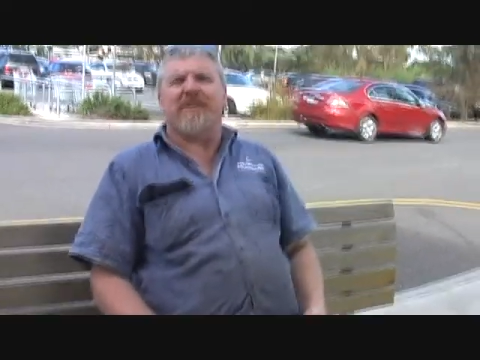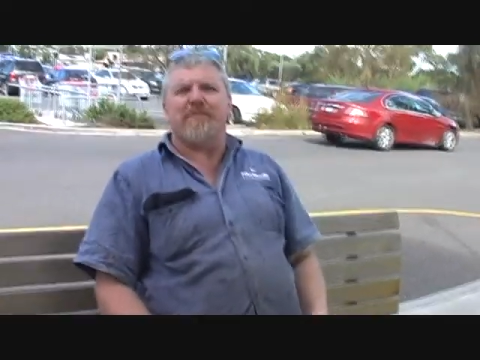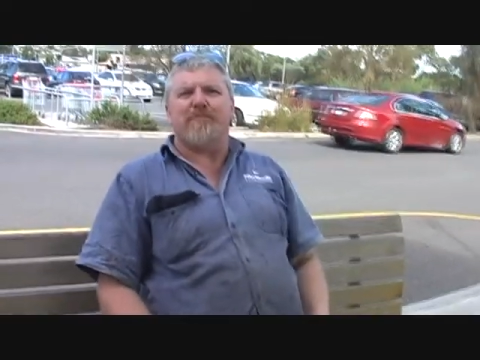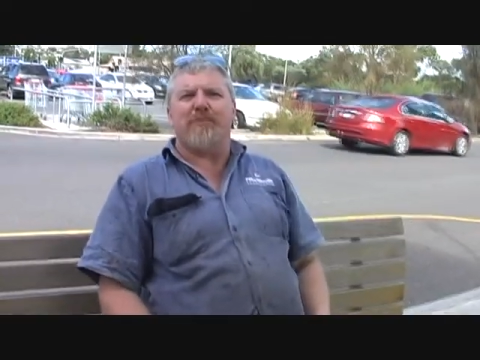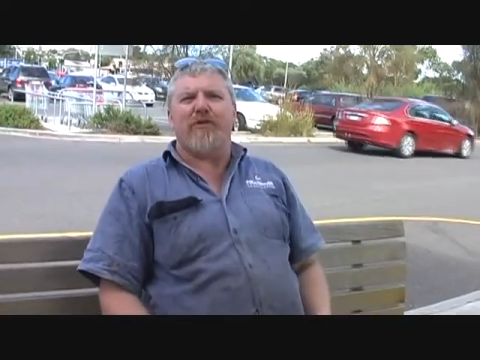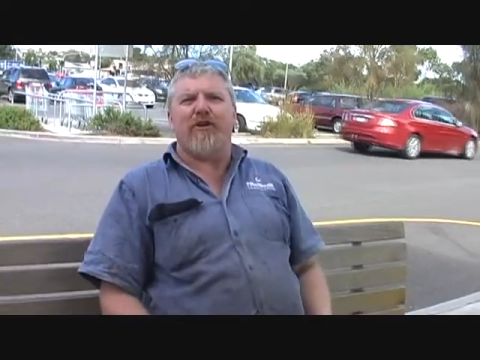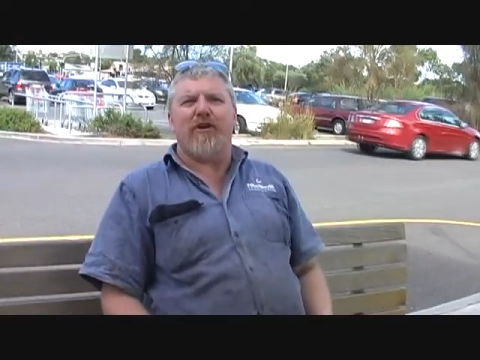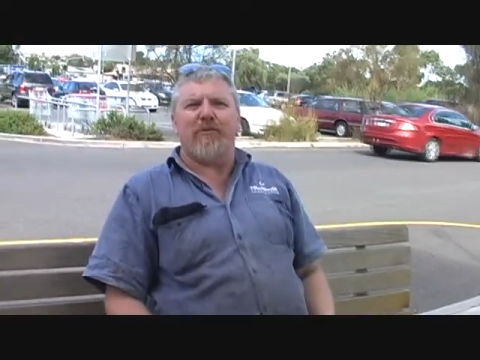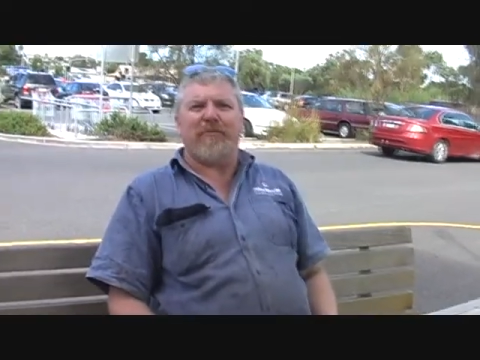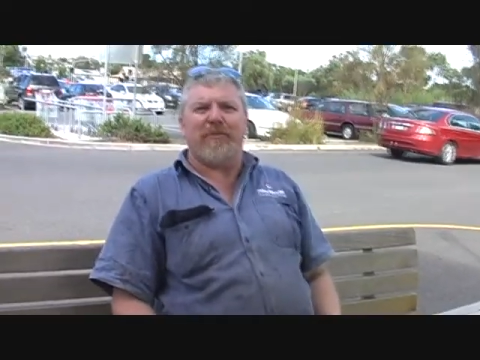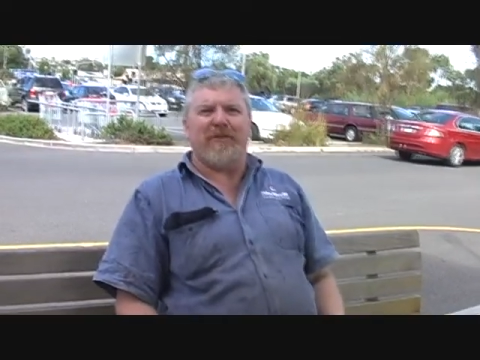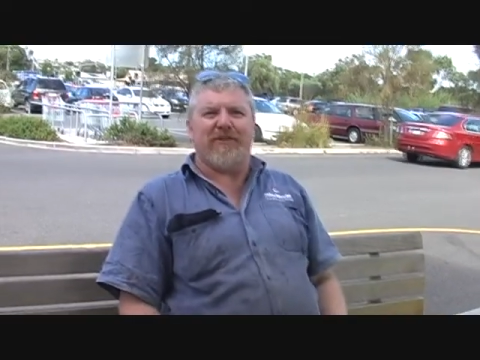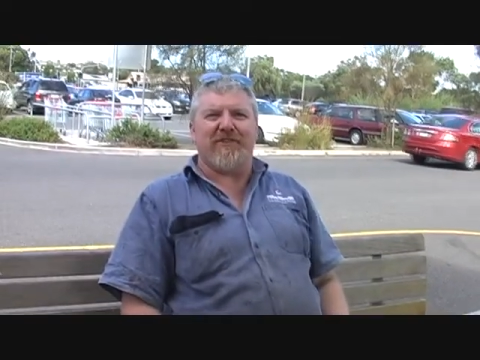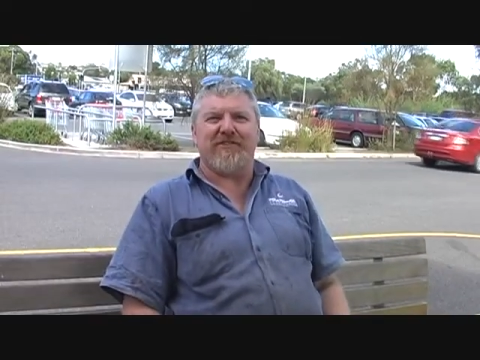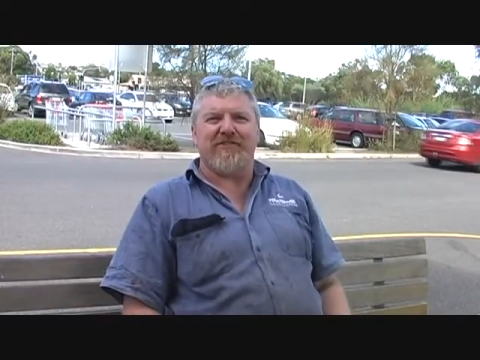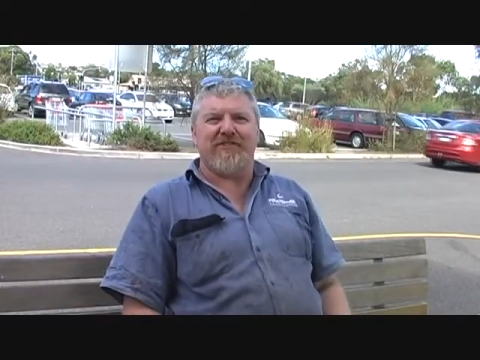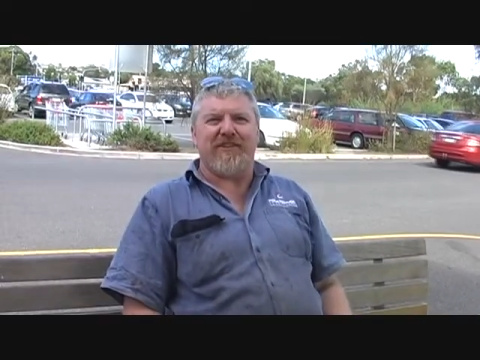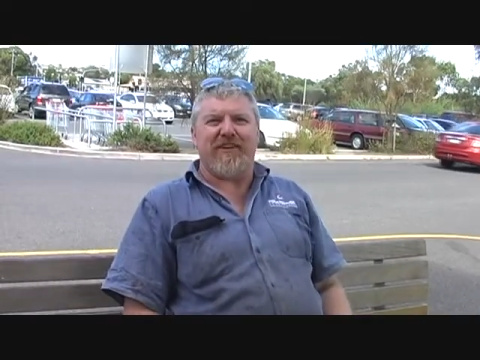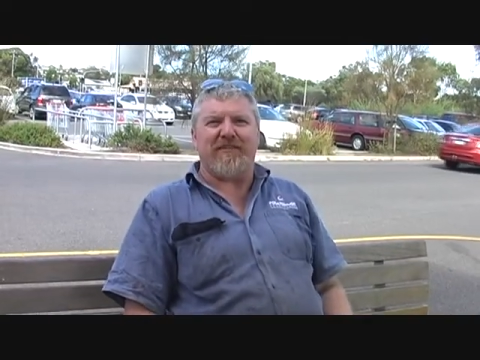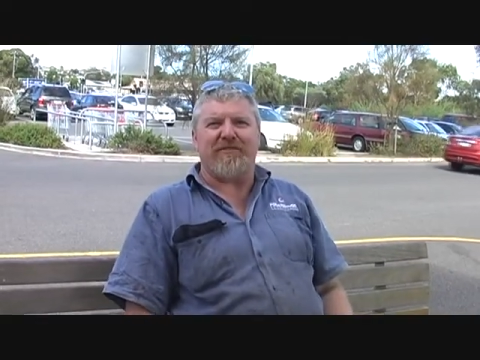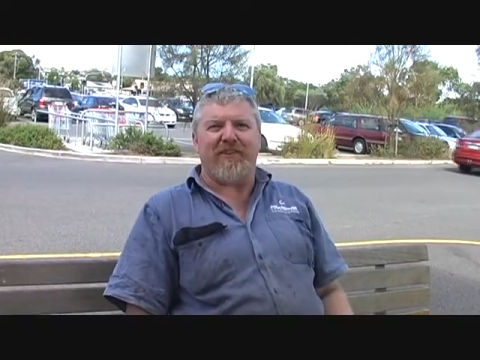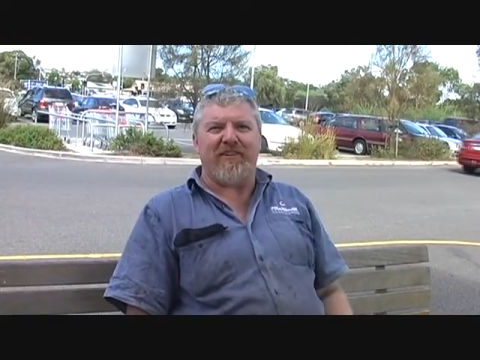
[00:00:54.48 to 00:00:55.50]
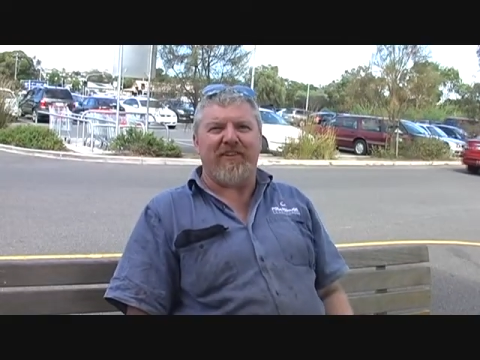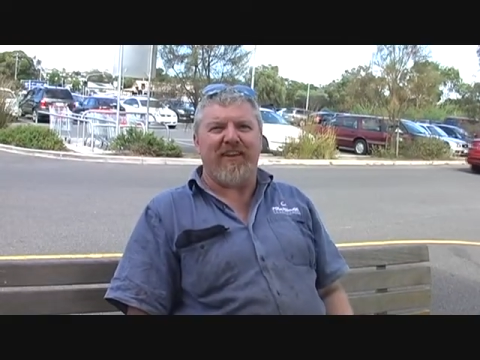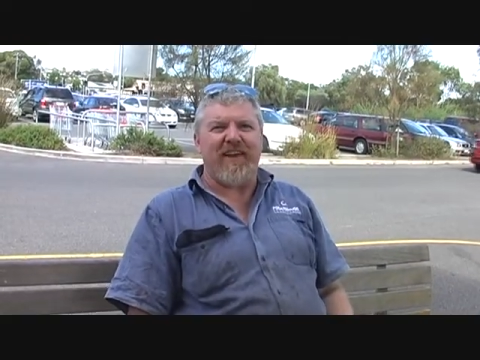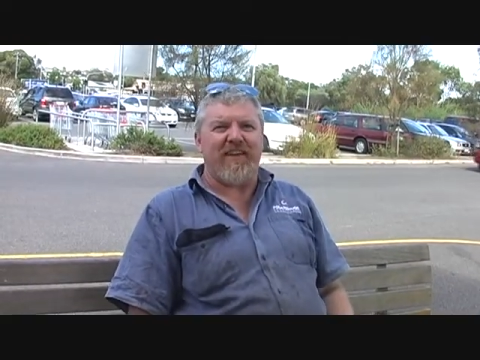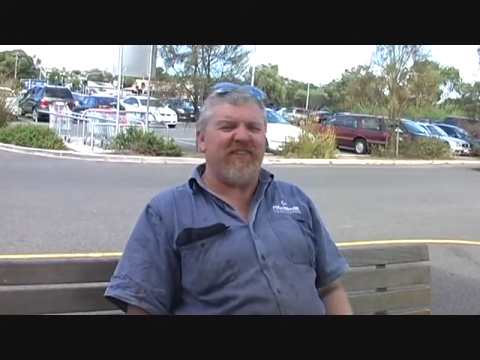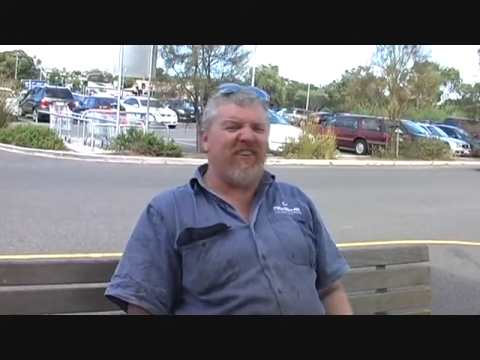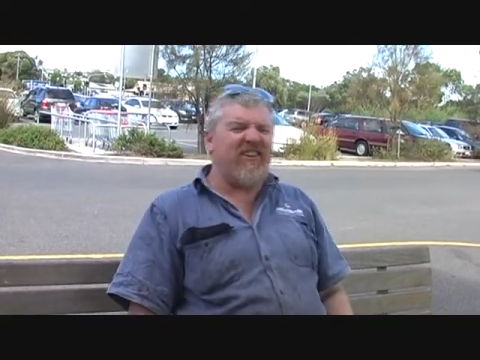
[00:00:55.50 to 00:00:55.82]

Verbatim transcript: Deep Purple and stuff yeah. like that,